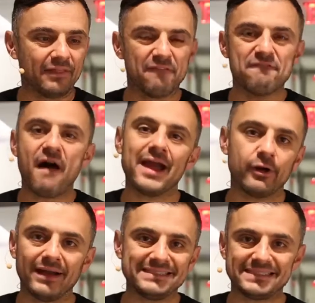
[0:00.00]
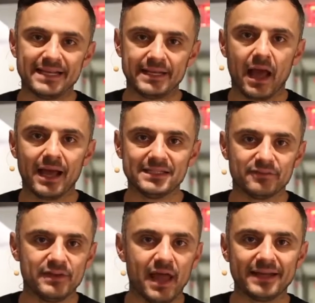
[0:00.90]
The fire I see in the eyes
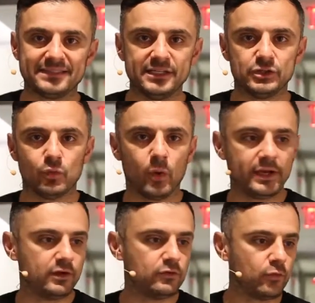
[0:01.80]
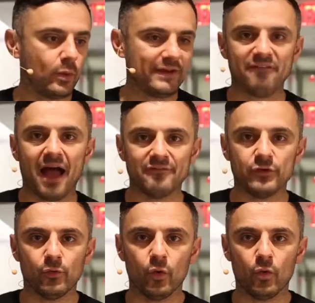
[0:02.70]
of a 19, 20,
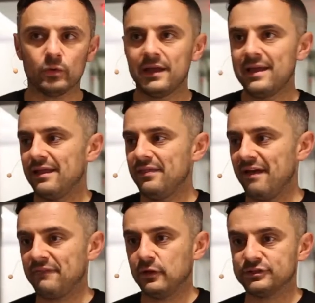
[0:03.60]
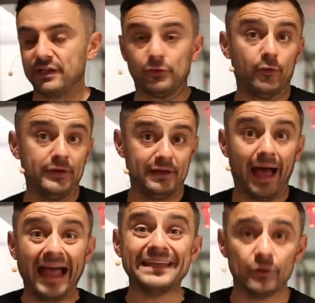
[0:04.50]
25-year-old that feels that they're
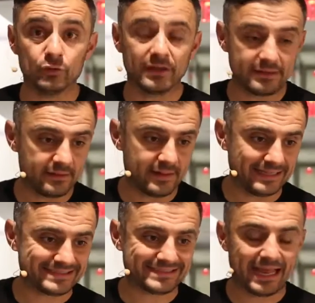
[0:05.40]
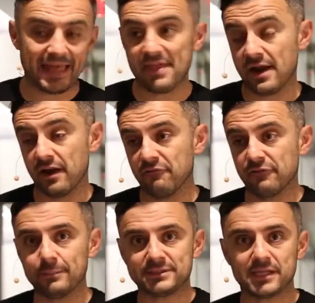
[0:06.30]
entitled to this, and then on the
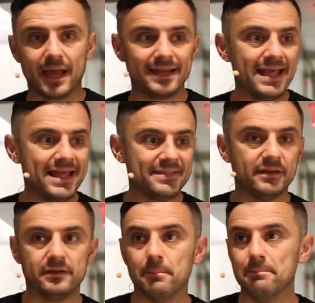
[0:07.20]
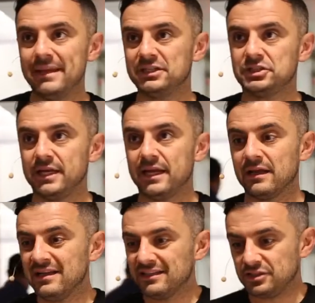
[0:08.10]
flip side, the diminishing,
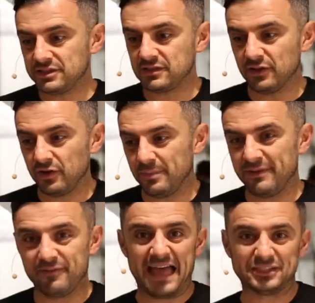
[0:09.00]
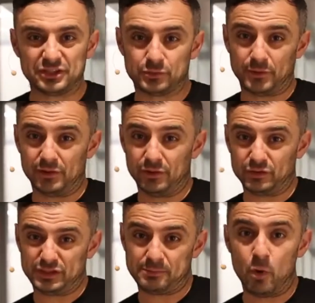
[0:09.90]
just a little bit of ashes with a
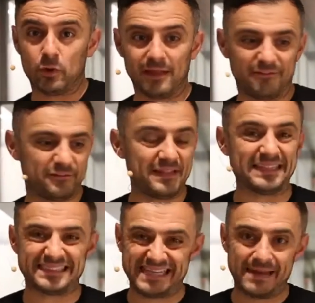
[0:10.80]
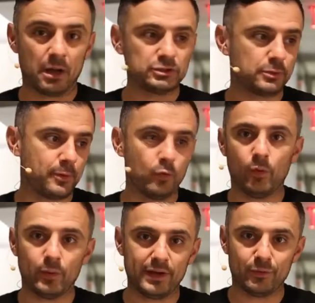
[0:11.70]
little smoke left of that same
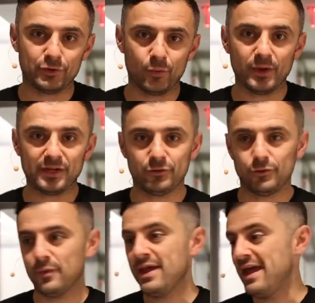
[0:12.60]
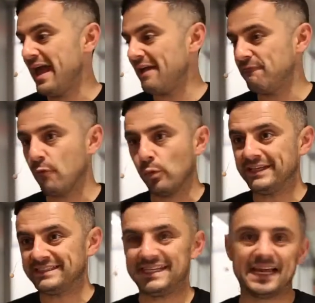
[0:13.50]
entrepreneur when they were 22, at
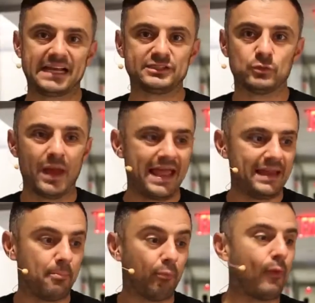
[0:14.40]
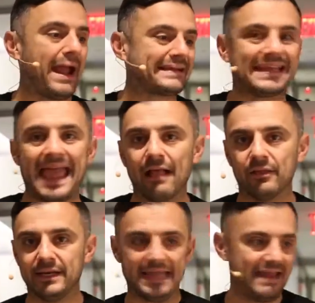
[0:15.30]
46, when
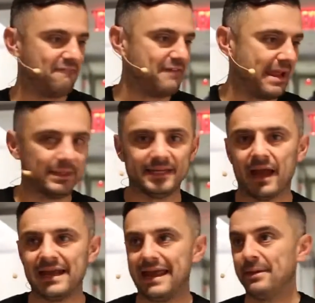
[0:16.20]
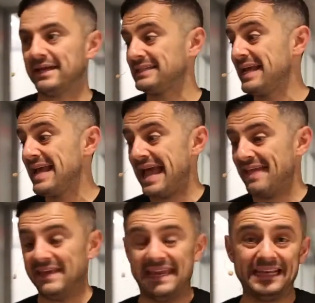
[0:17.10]
practicality and family dynamics
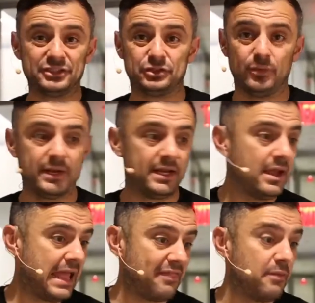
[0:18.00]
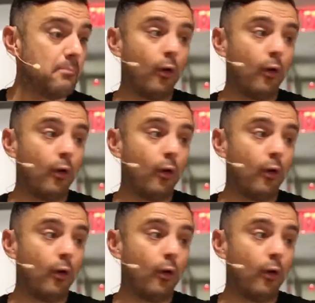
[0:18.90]
and the history and the